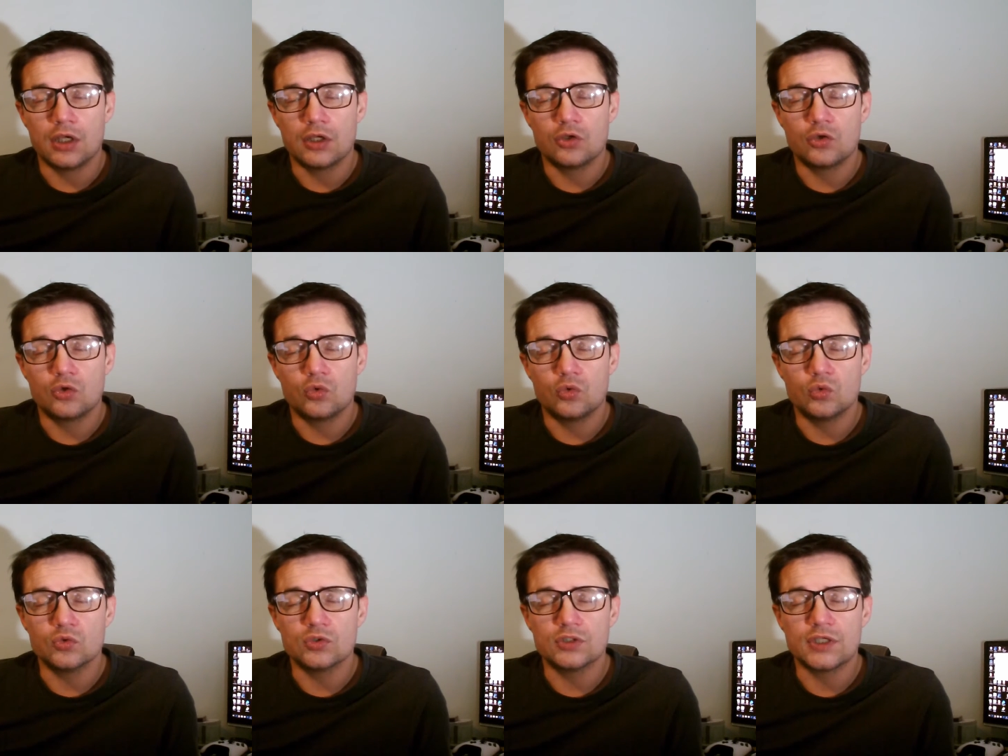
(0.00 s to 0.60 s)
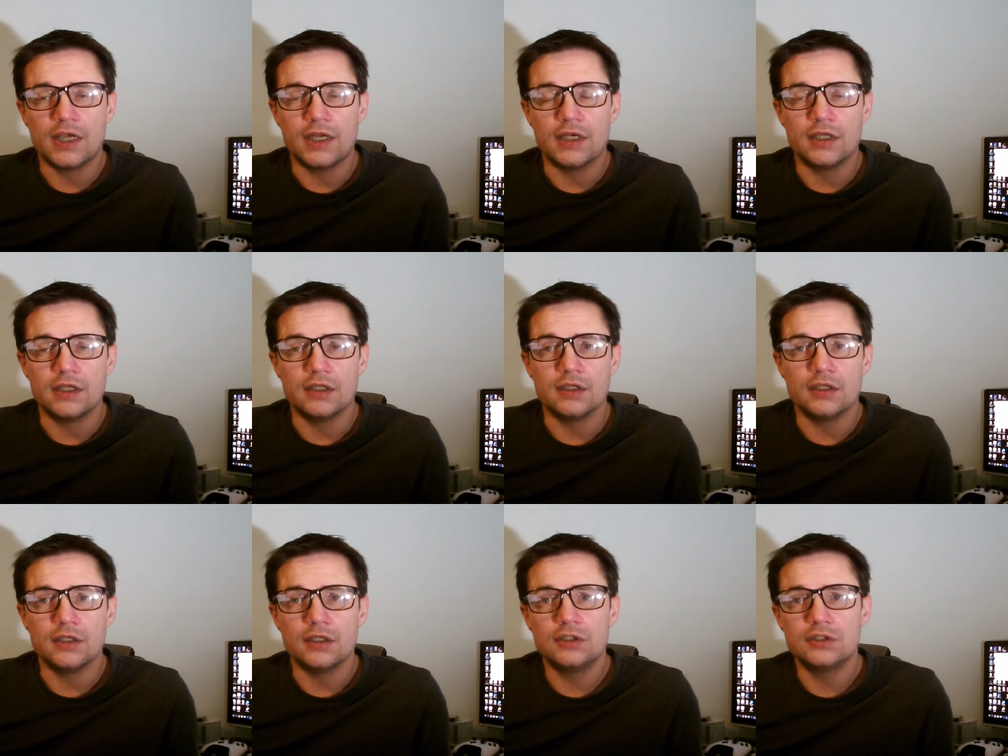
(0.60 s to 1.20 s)
cause any
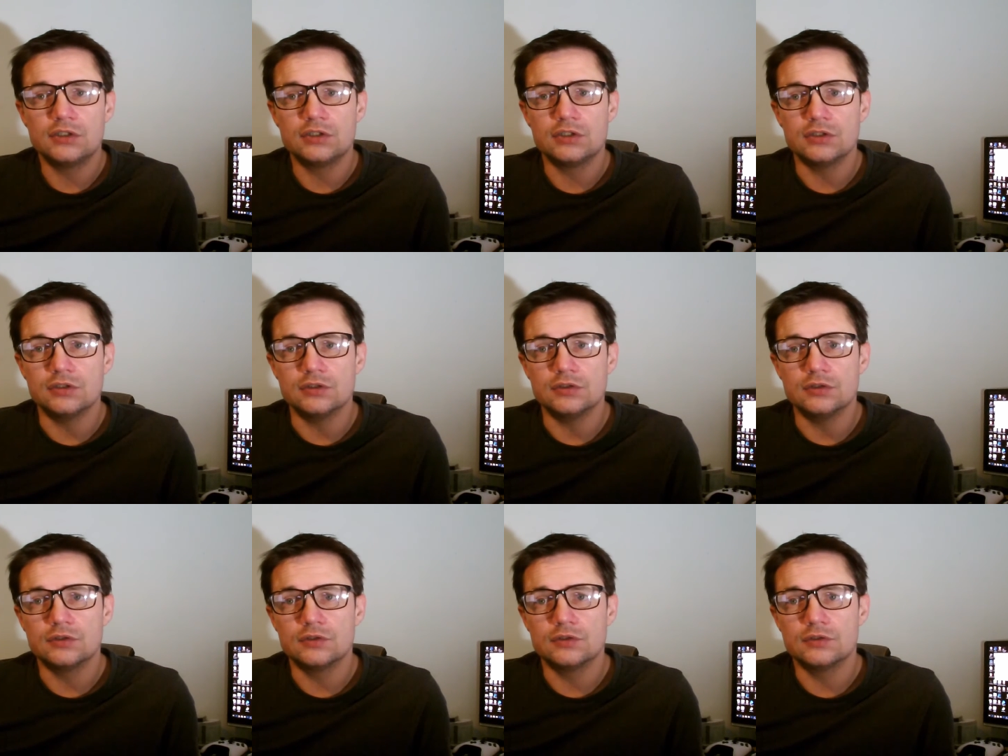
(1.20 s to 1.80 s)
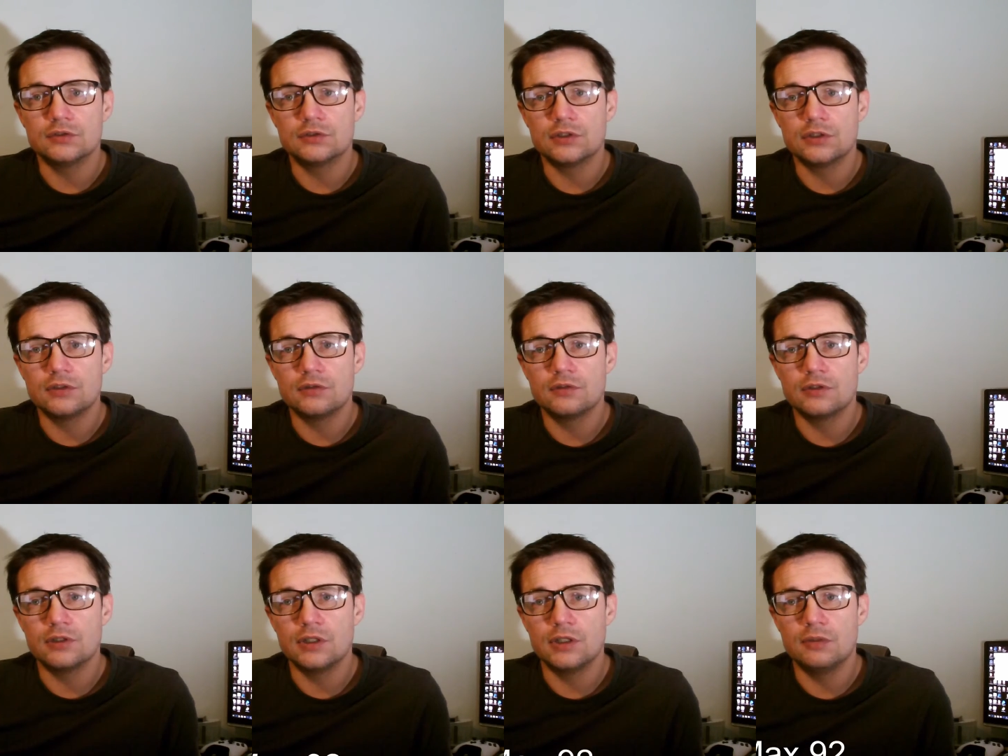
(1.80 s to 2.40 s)
issues. So
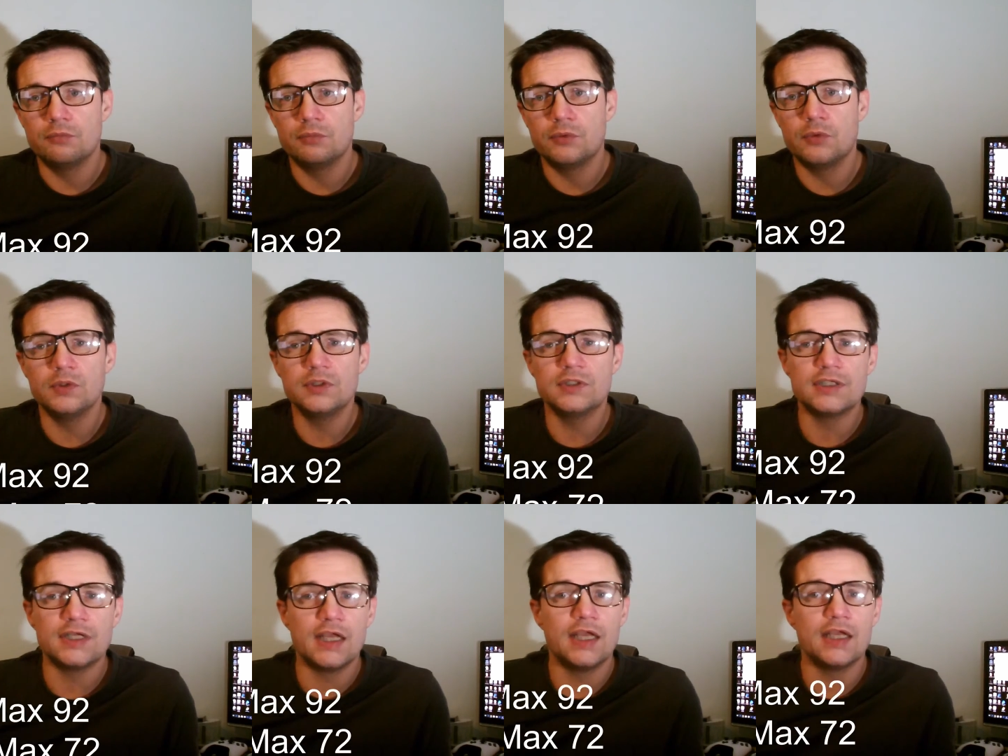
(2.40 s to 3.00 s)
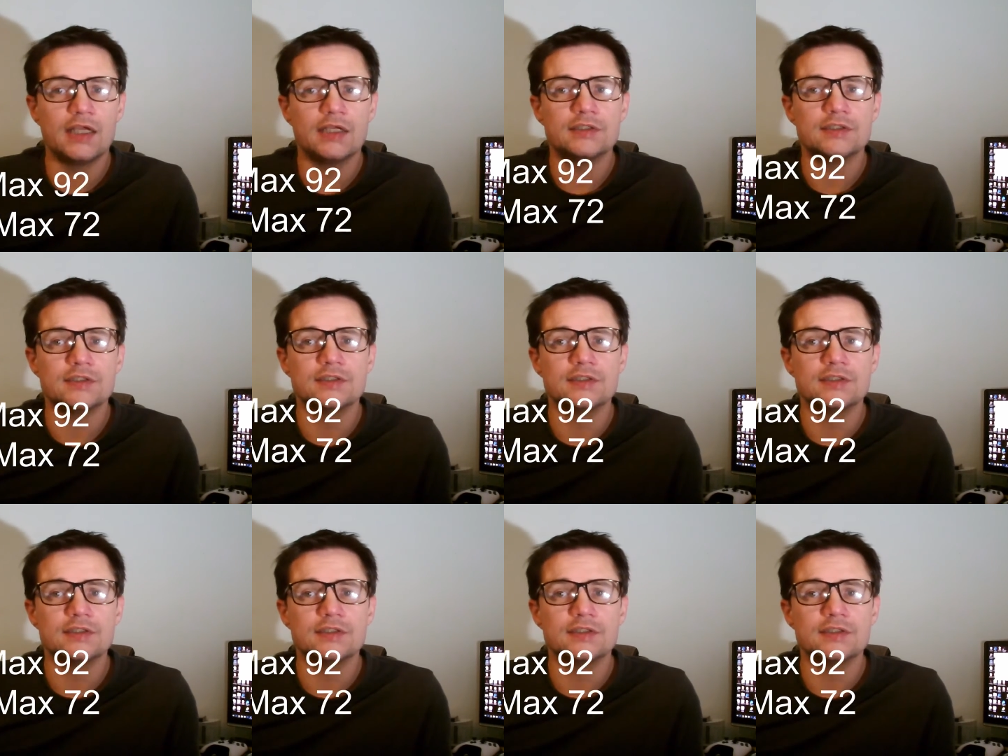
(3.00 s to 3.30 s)
the point is